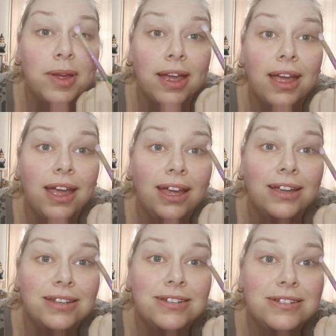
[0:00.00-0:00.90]

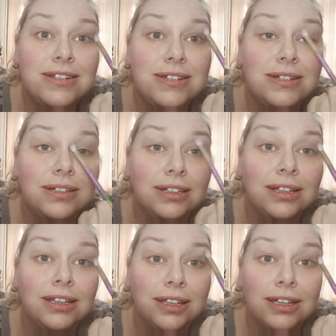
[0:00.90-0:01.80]
and
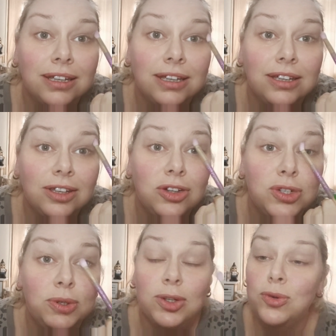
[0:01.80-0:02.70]
you're
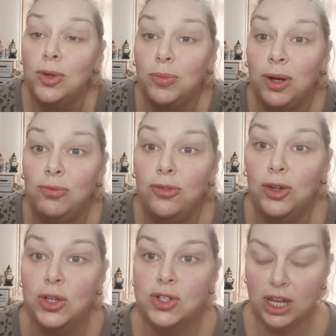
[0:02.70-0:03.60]
doing it all on one
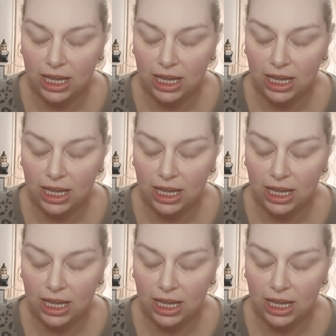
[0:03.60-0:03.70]
foot,